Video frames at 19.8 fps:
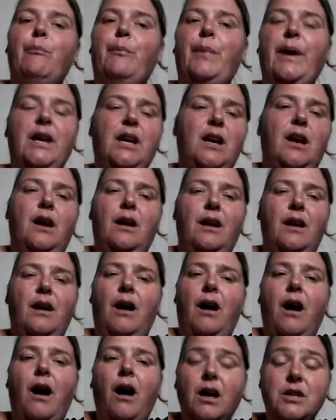But yeah,
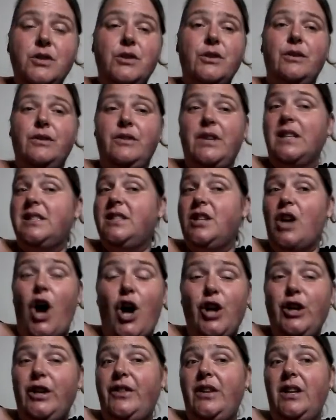I do. That's the
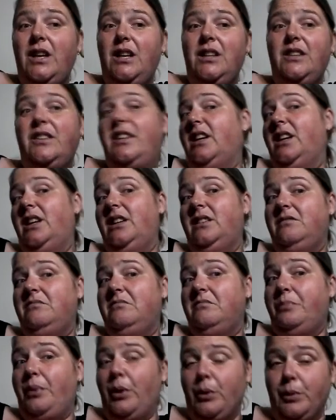only thing that
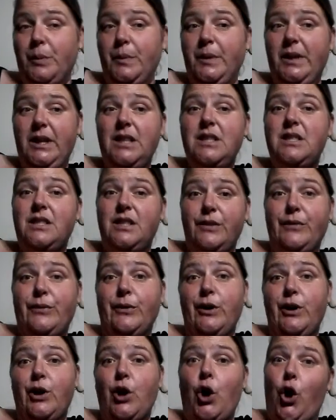probably is
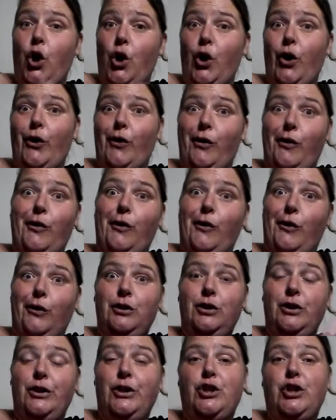different
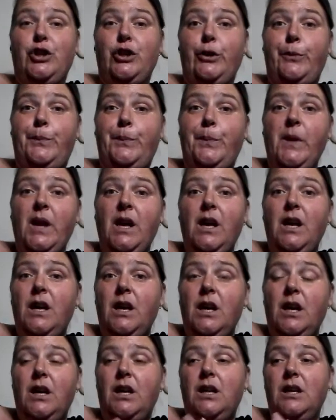on YouTube,
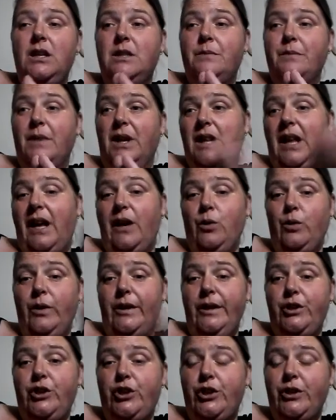is my
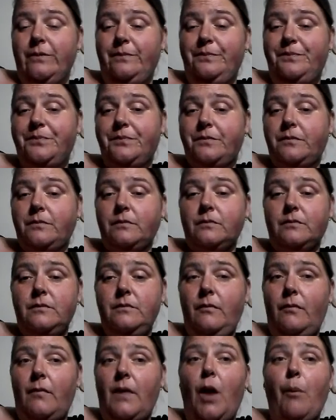language.
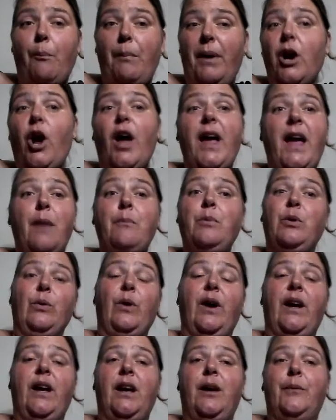But I am who
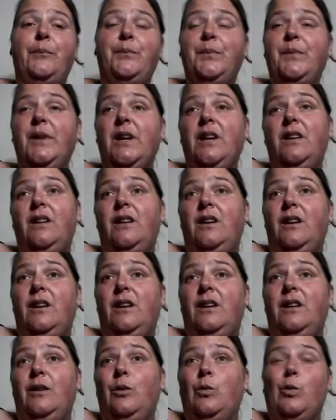I am.
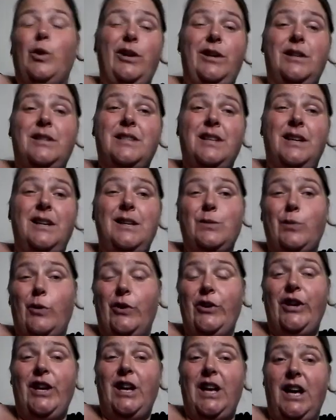What you see is
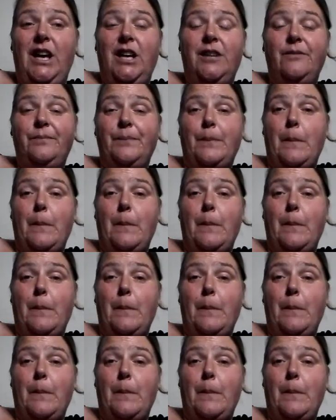what you get.